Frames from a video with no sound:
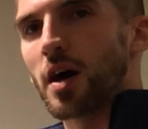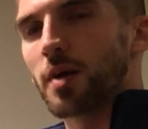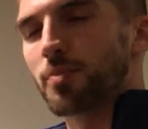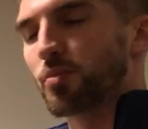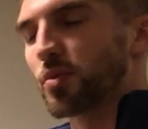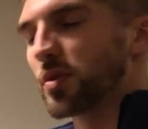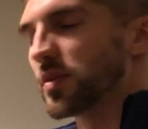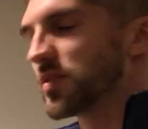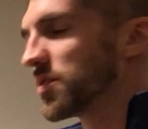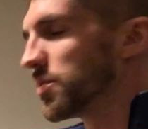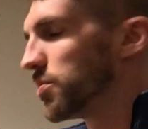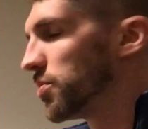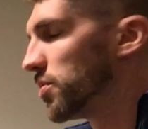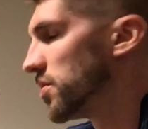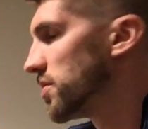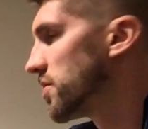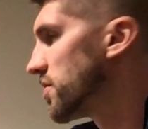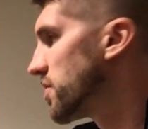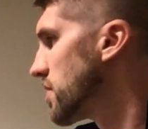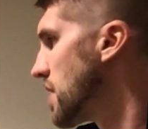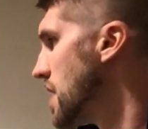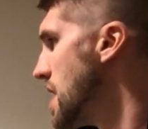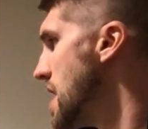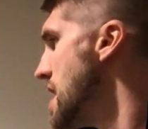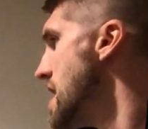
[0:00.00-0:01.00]

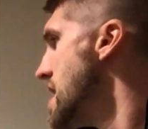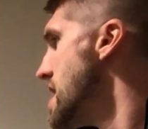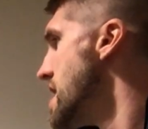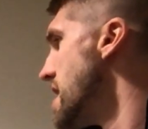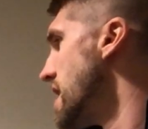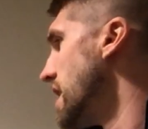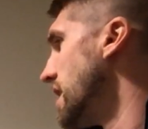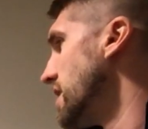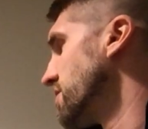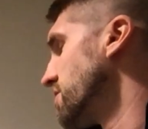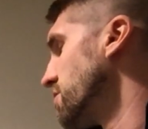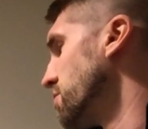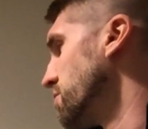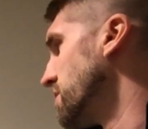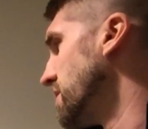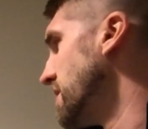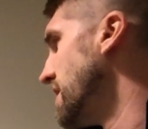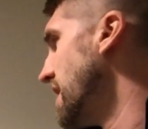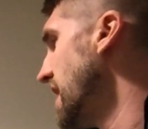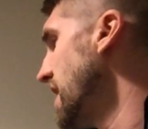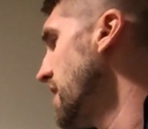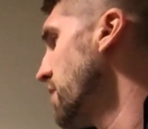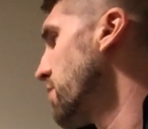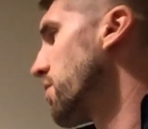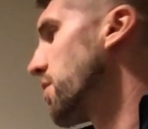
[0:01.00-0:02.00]
principles. So
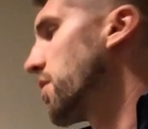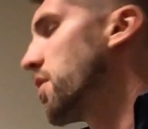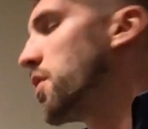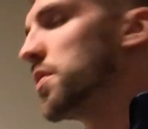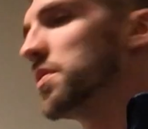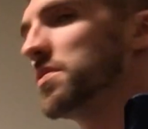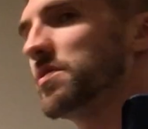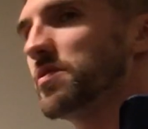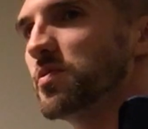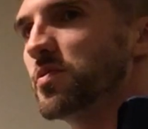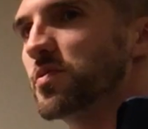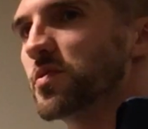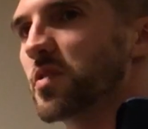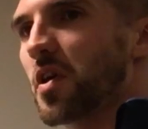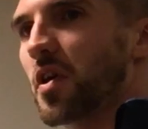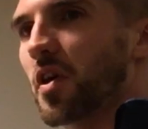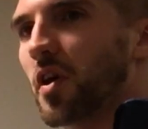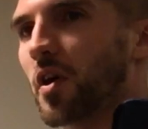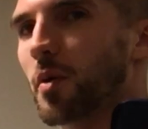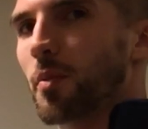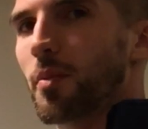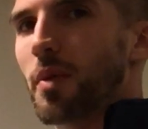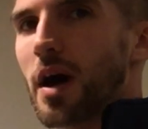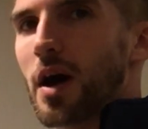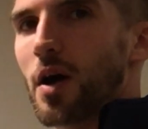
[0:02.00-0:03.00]
today we're going to talk
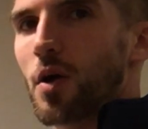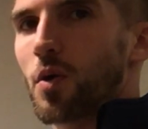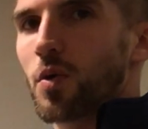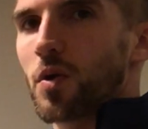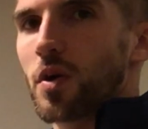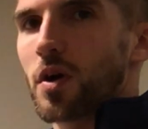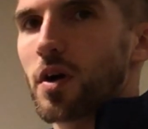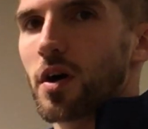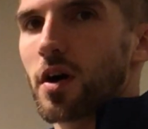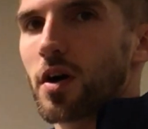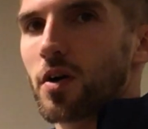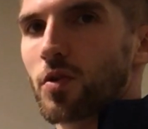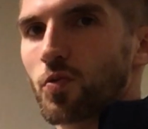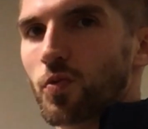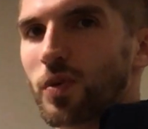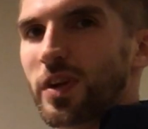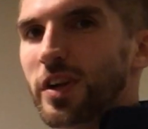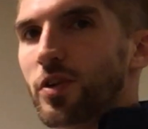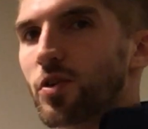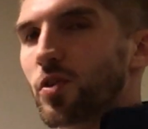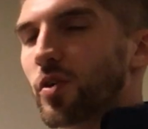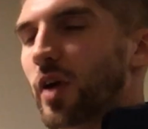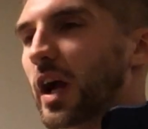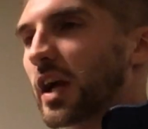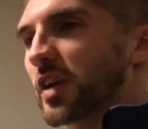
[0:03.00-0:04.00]
about
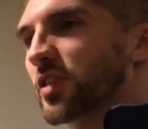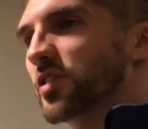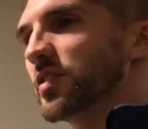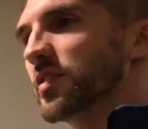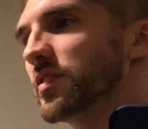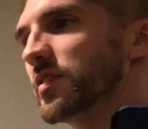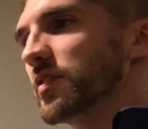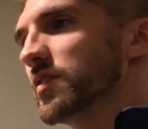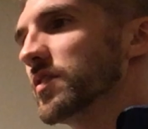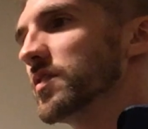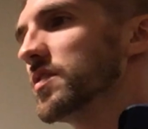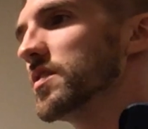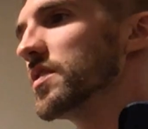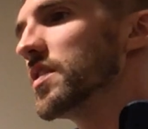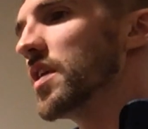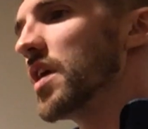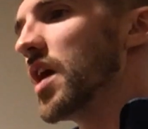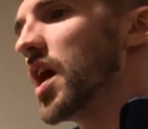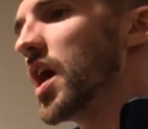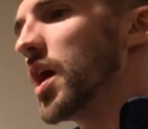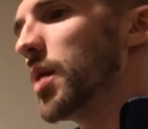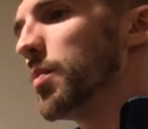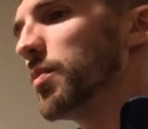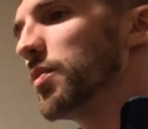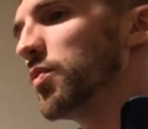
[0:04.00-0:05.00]
redirections.
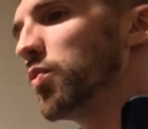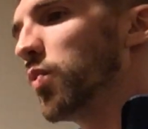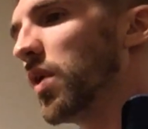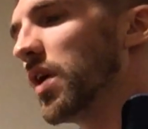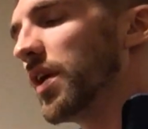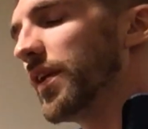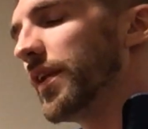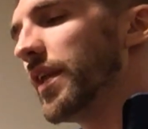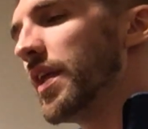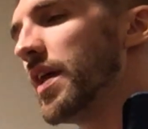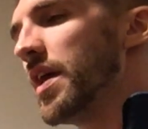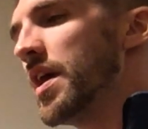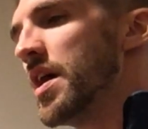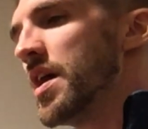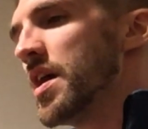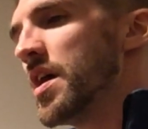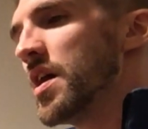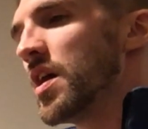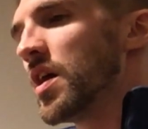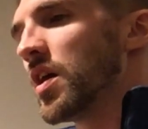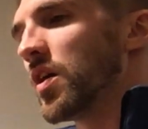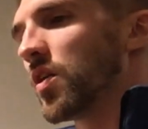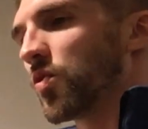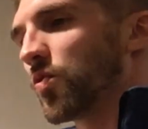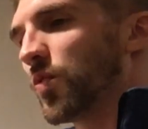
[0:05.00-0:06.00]
And what
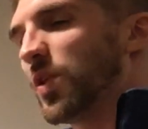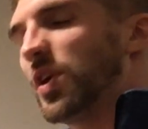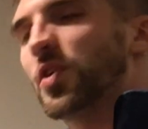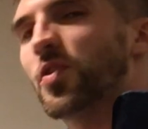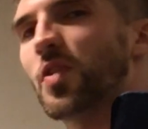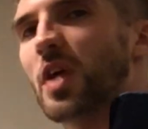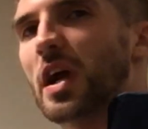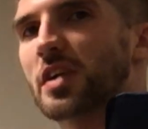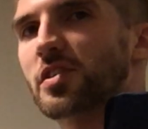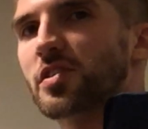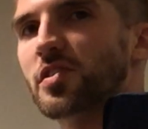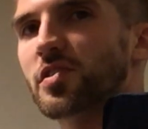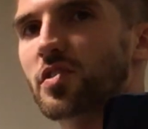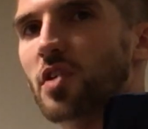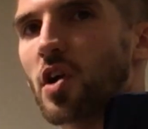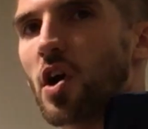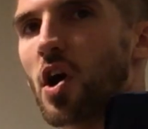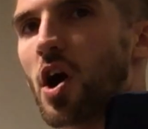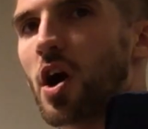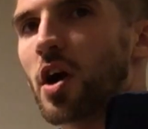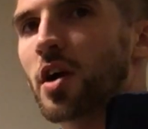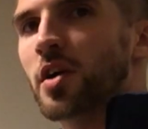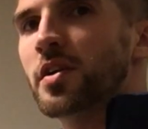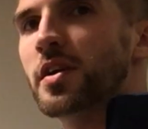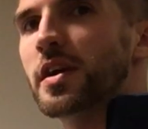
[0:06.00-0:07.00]
redirections
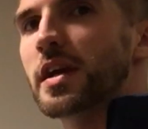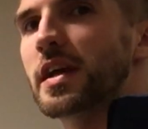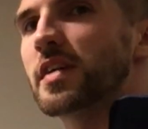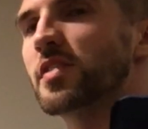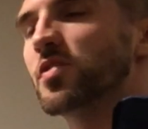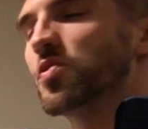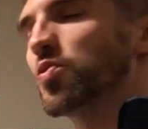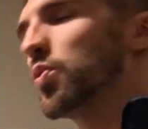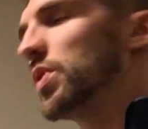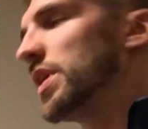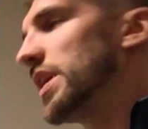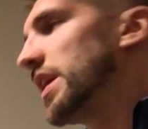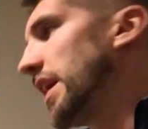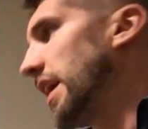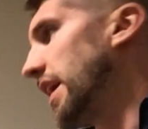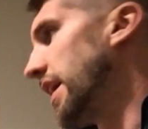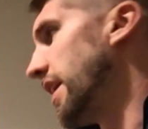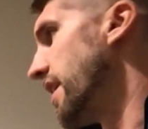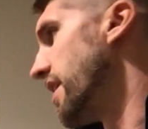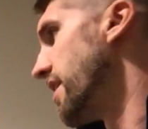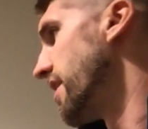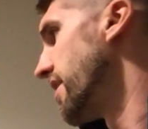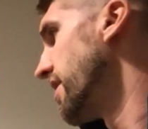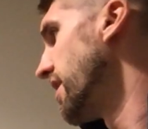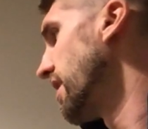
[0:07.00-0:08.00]
are is we
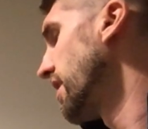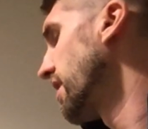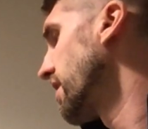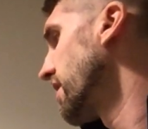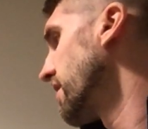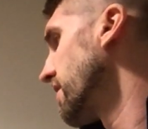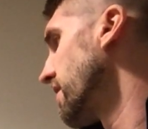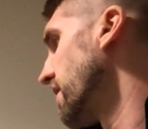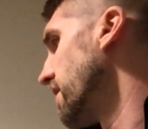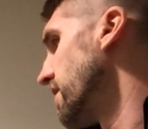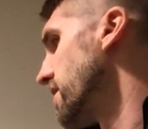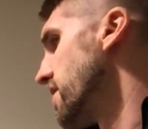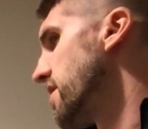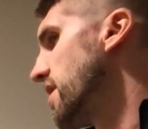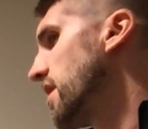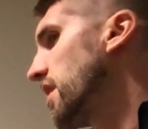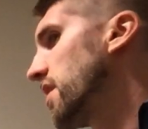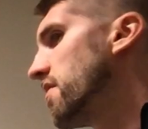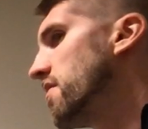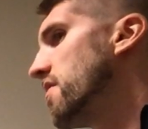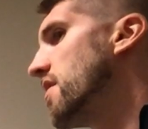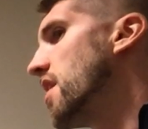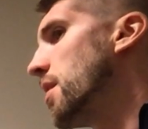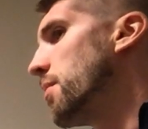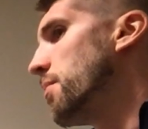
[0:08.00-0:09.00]
can think
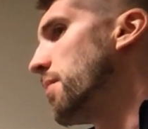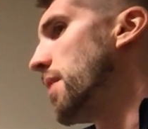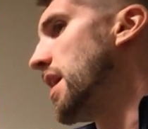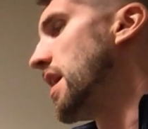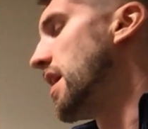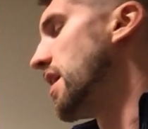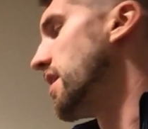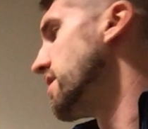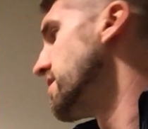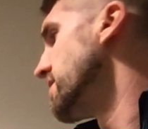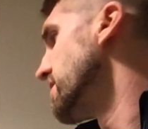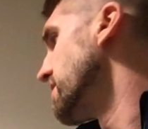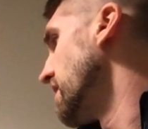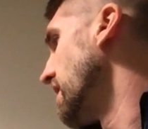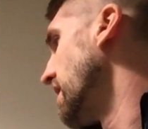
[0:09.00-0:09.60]
of them as